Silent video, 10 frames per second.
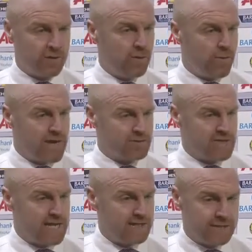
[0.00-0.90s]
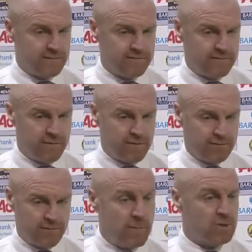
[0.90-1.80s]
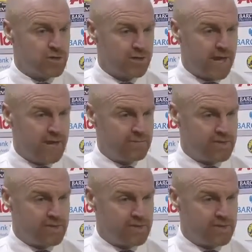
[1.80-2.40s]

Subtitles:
thought we were outstanding for most of the game.